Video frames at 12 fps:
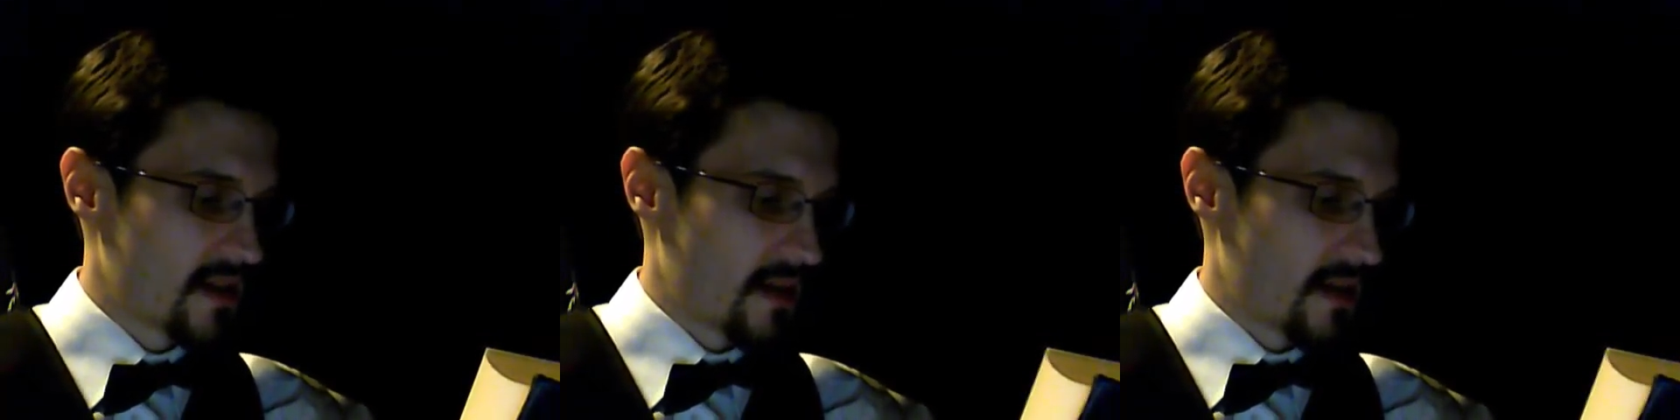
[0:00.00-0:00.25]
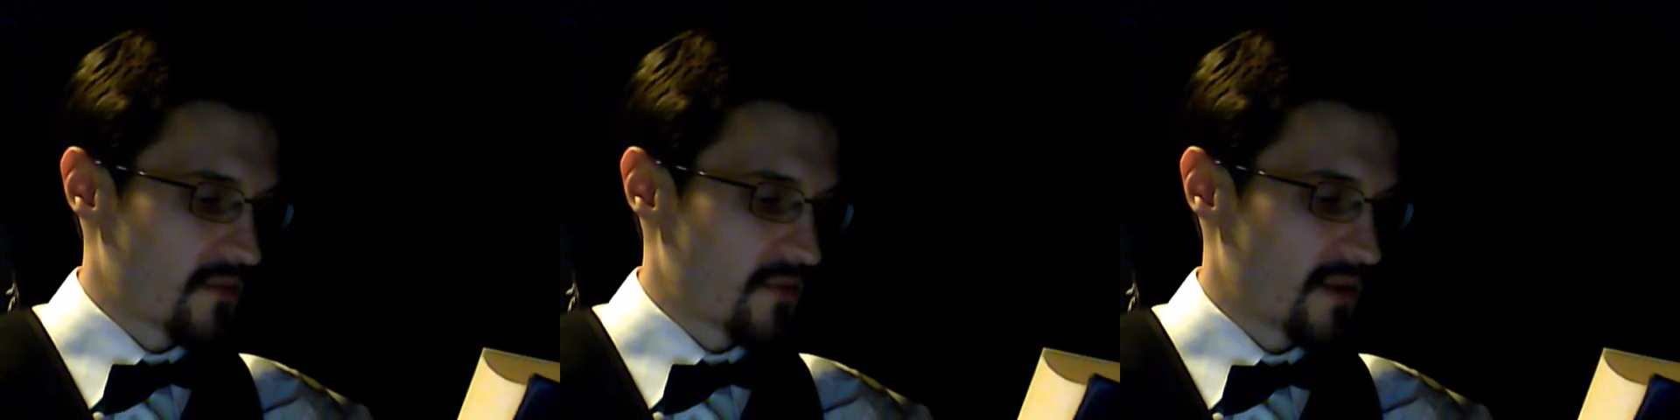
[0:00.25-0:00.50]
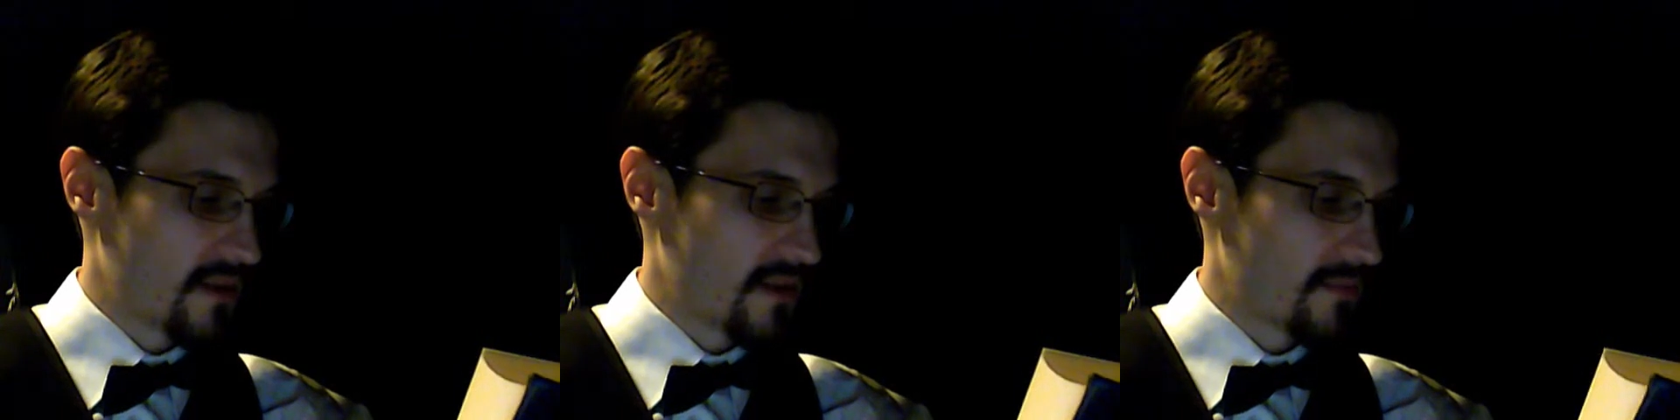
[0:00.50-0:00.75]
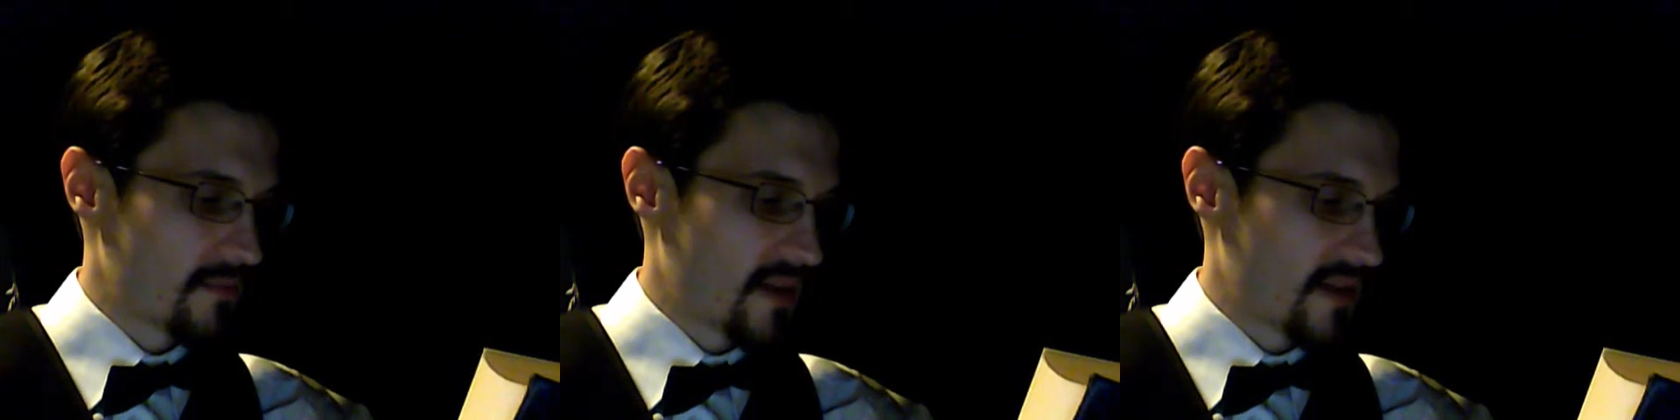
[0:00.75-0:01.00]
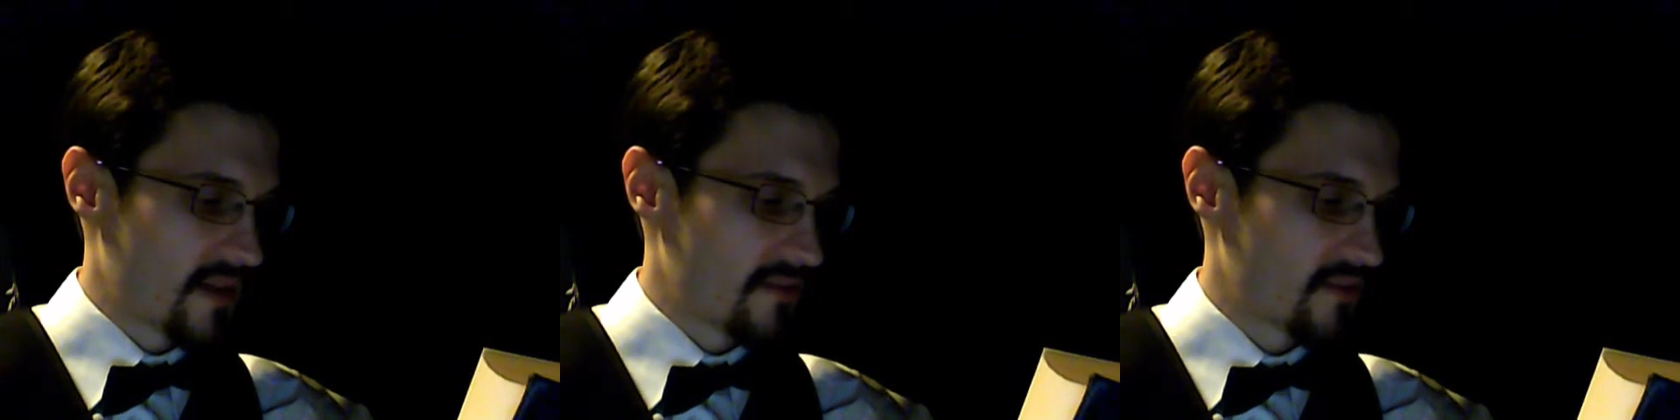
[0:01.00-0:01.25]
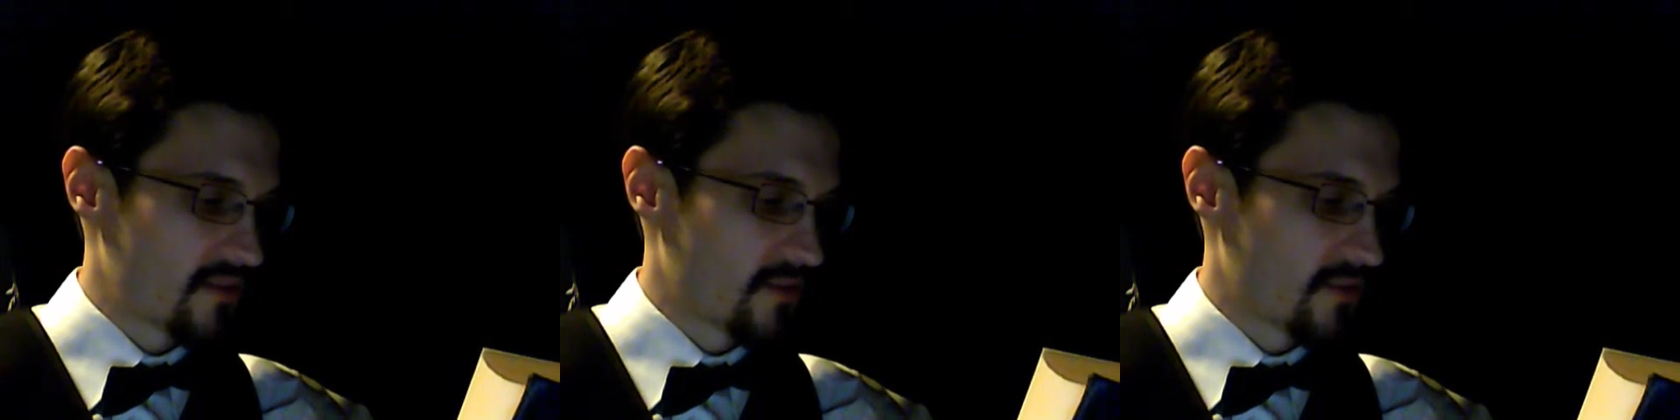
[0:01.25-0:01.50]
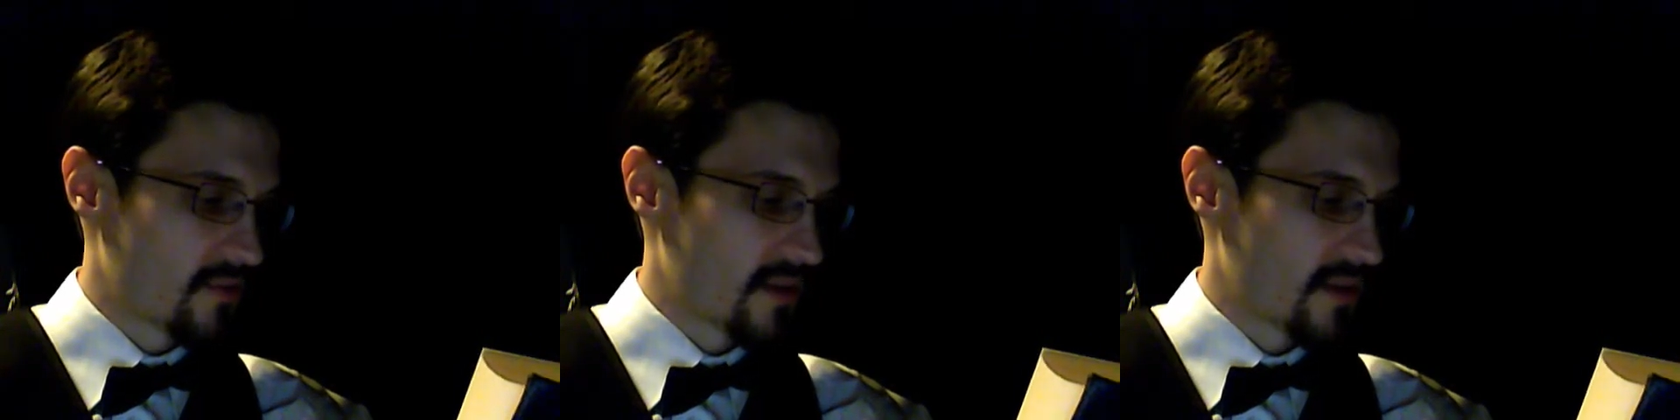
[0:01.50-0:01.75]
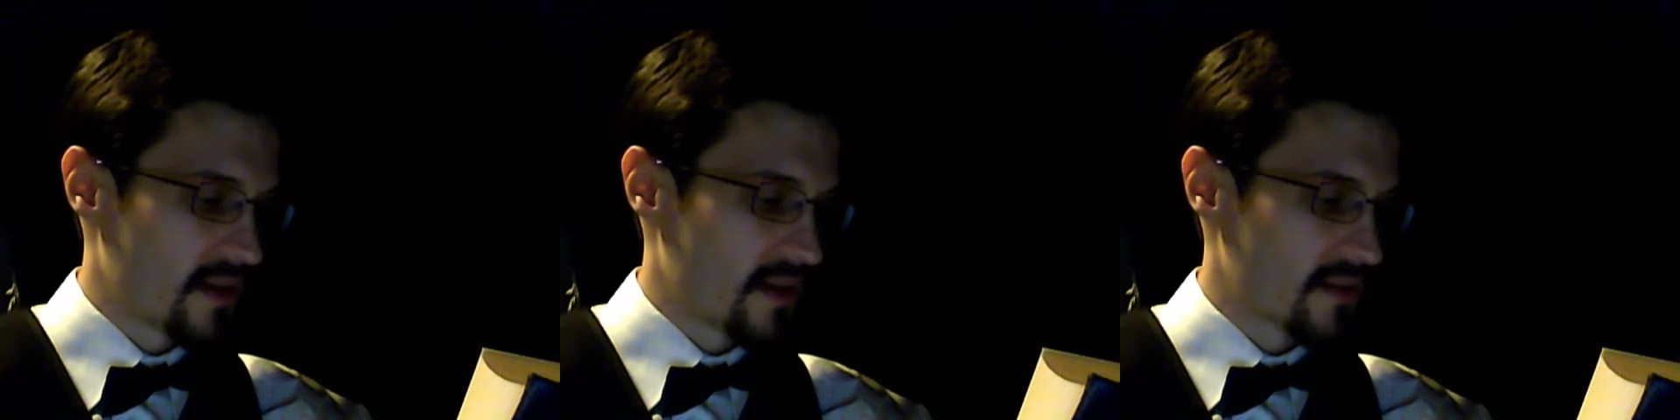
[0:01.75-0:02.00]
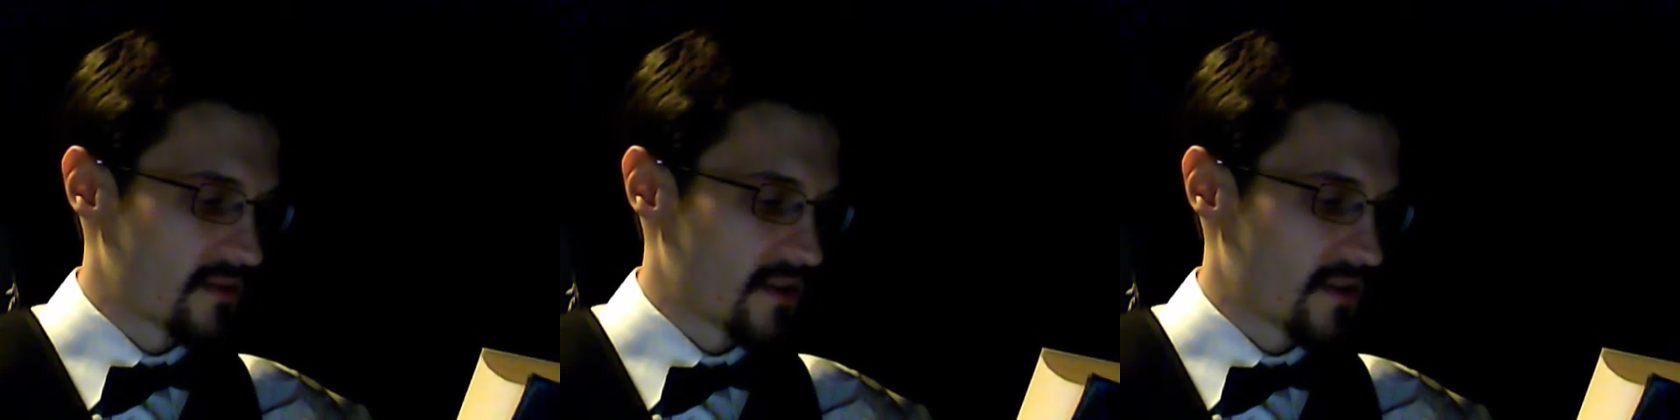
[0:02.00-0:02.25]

and prowling bands still parade on